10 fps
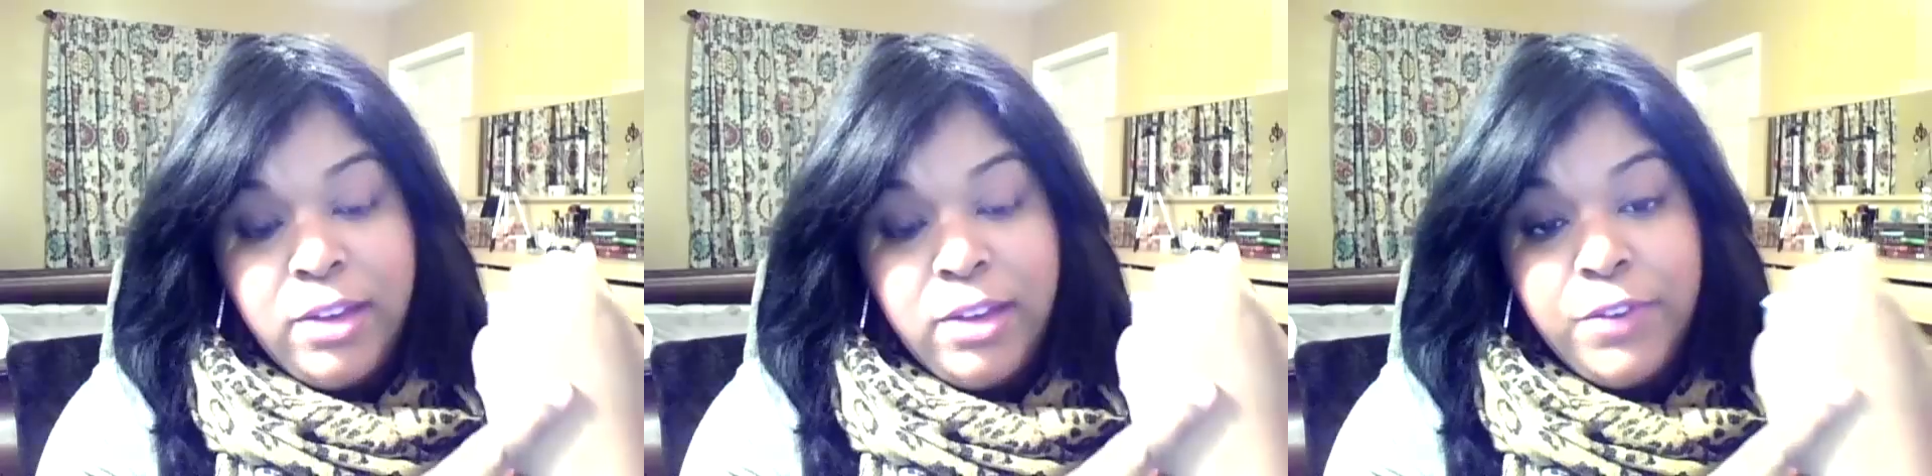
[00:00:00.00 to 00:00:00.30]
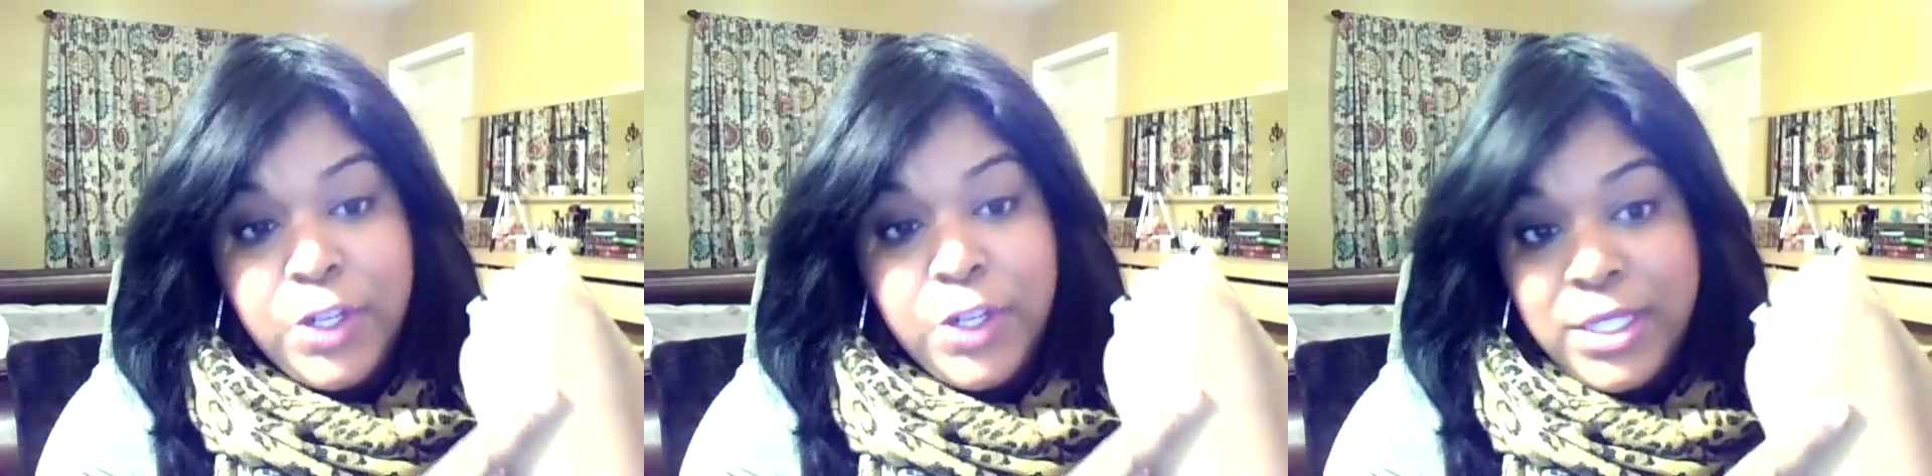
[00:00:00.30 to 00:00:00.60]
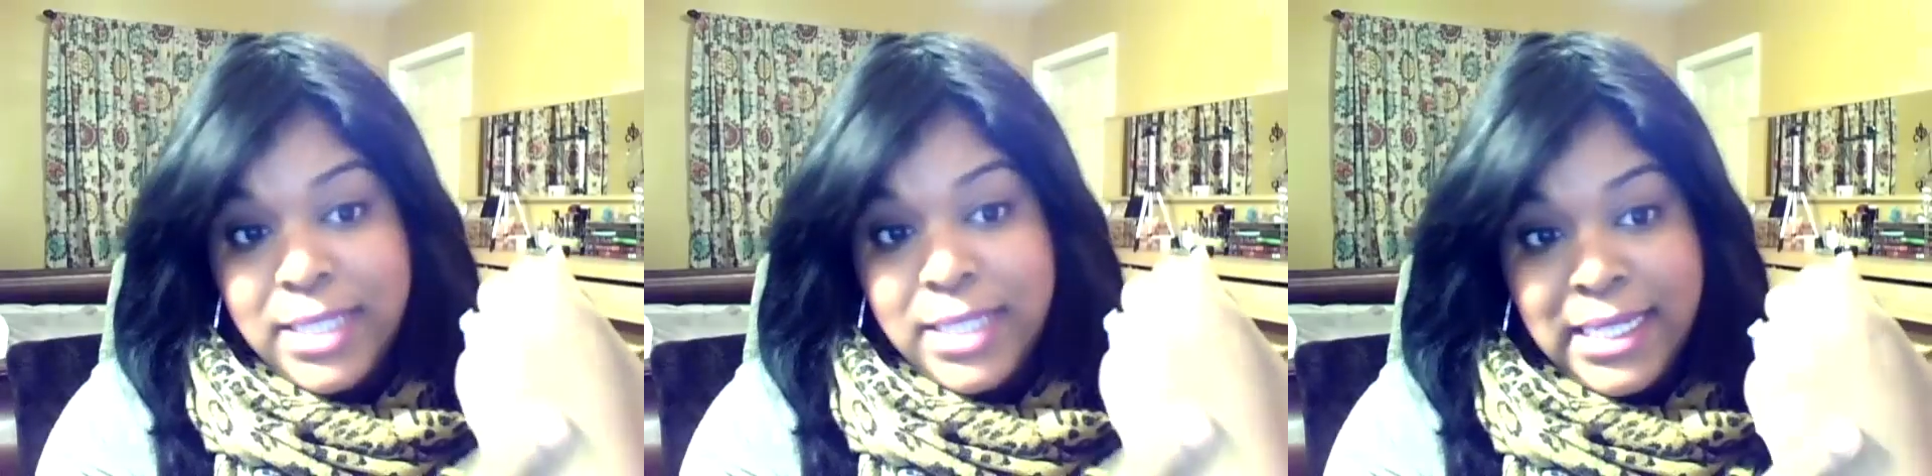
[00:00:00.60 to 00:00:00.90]
good for your
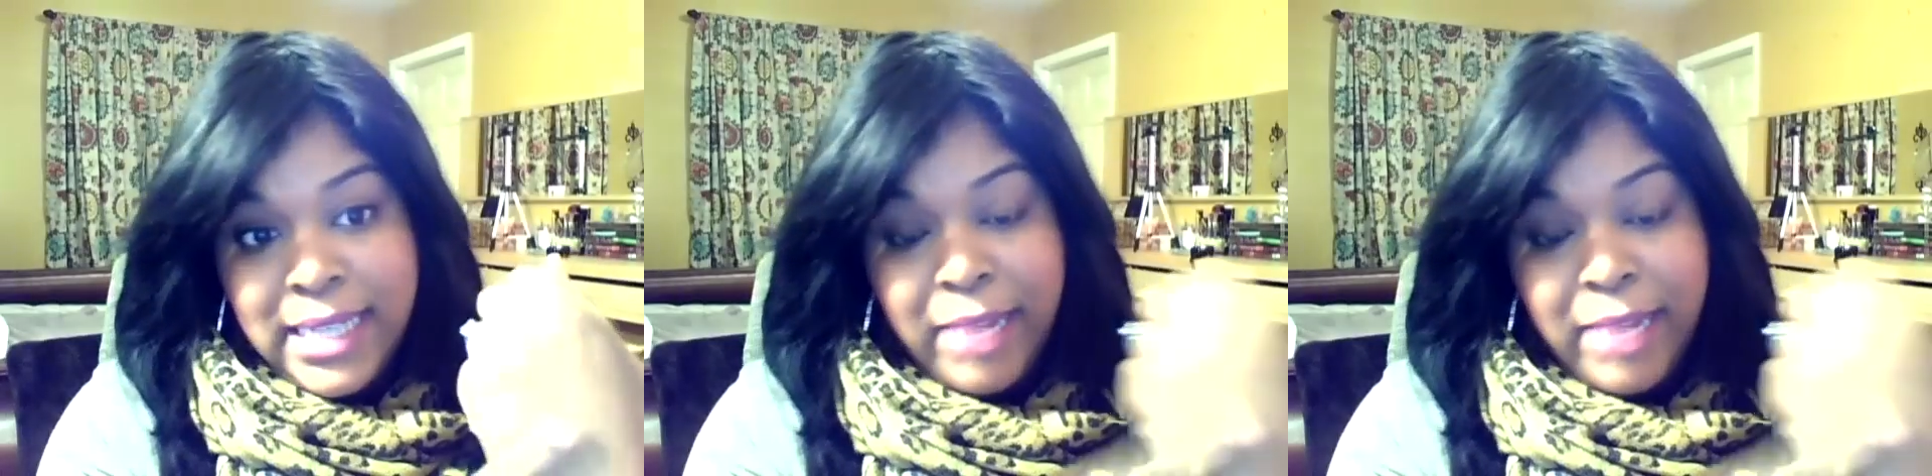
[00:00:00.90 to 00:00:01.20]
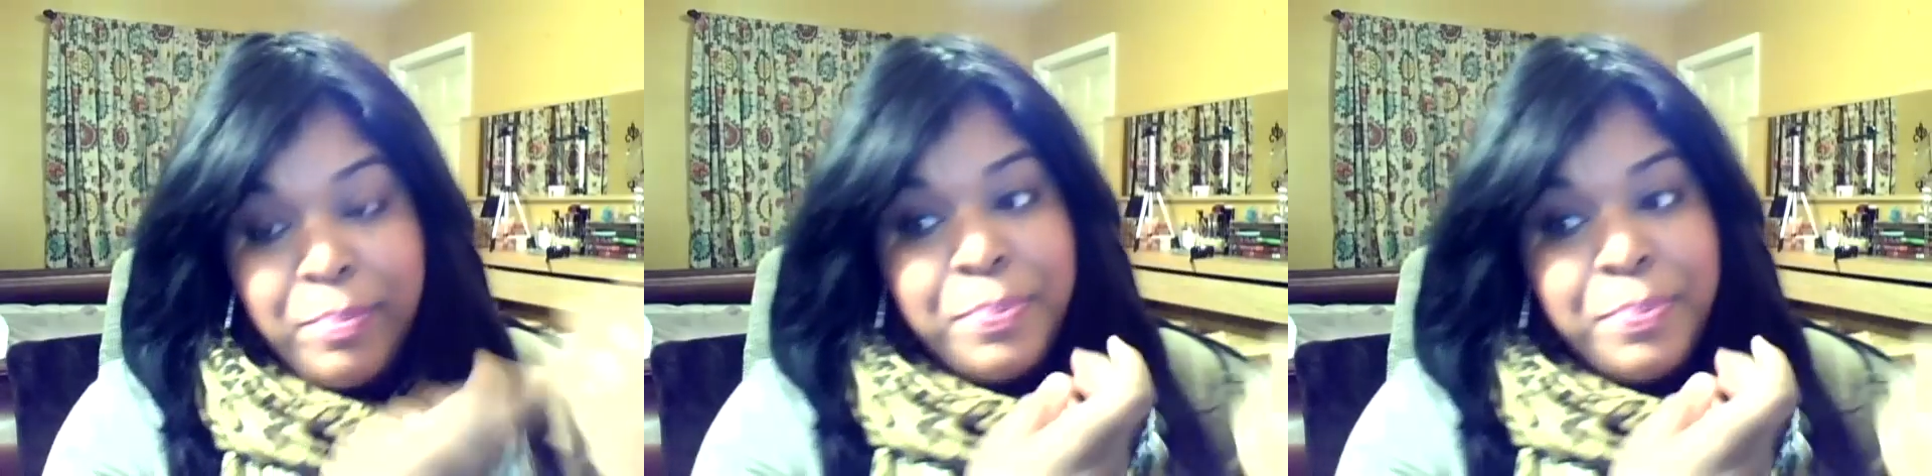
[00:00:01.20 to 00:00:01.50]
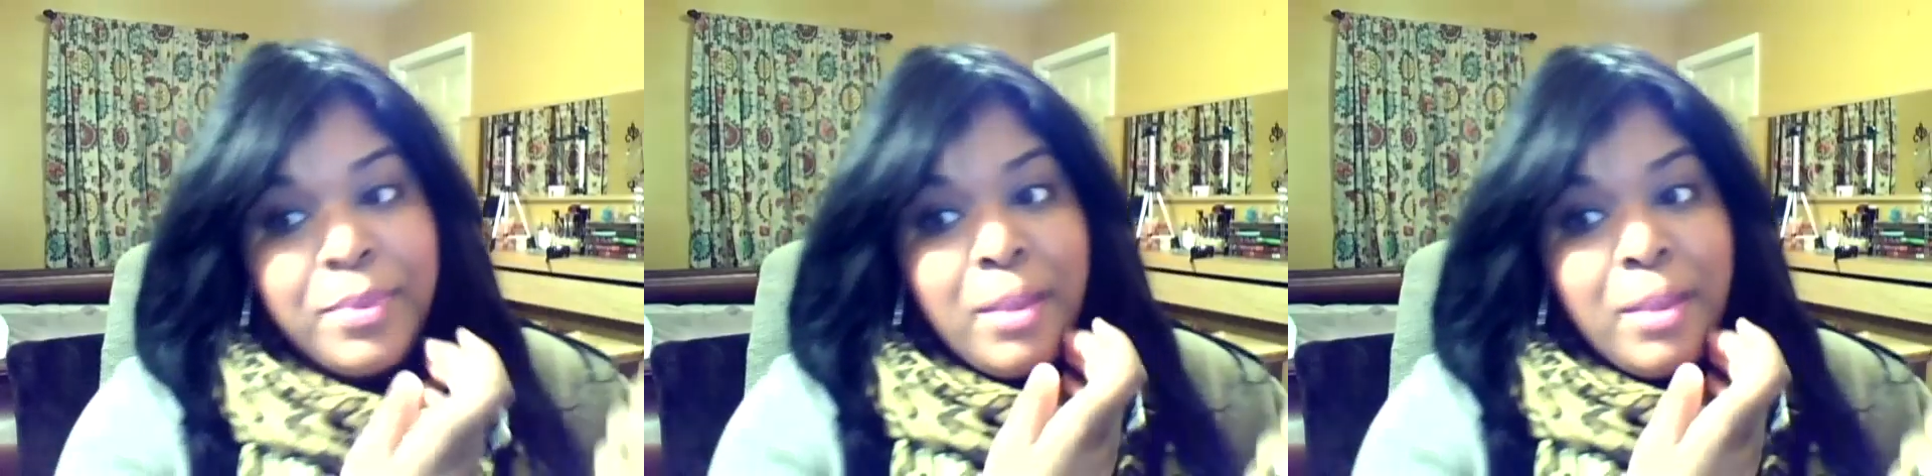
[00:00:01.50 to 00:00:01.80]
skin type.
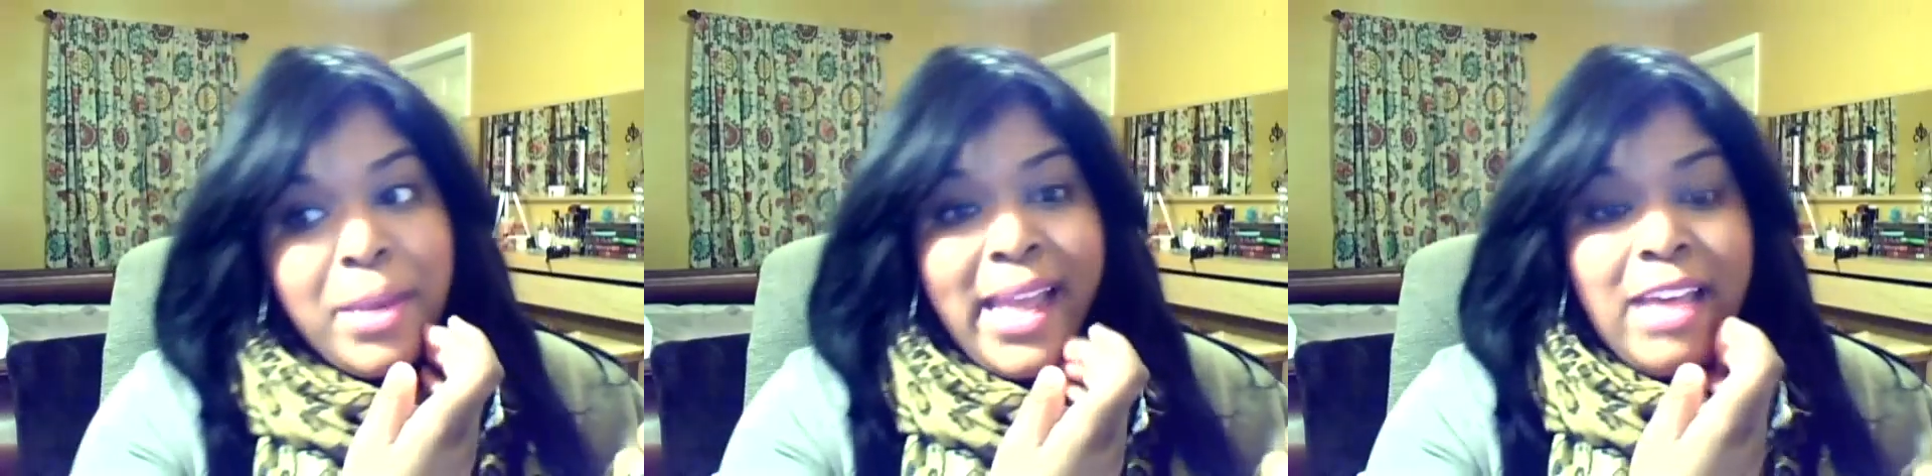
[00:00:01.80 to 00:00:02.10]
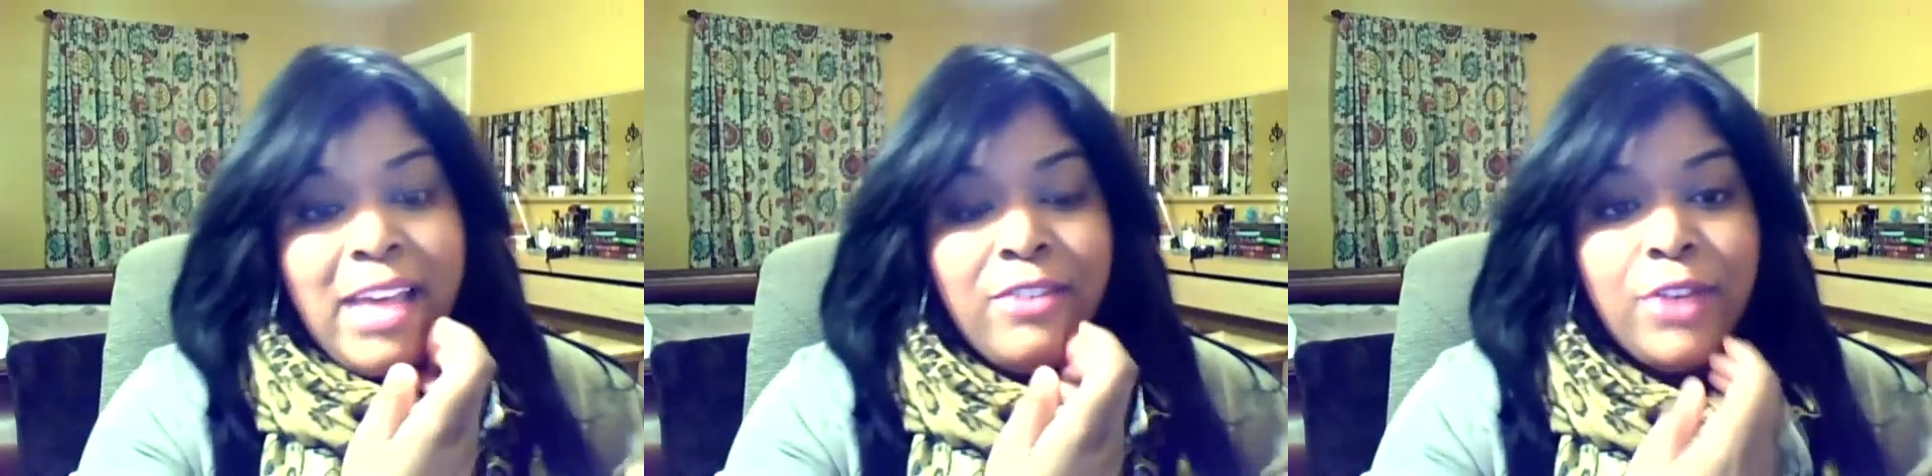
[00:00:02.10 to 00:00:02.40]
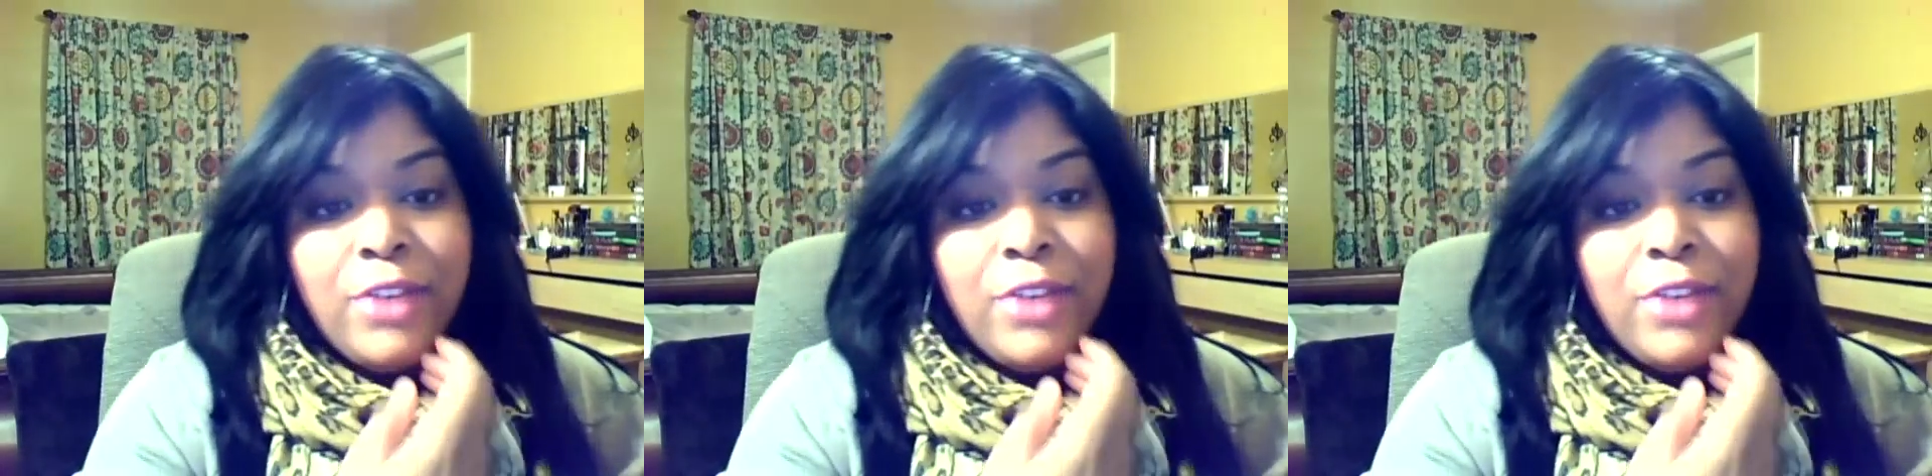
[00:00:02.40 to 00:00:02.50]
But I have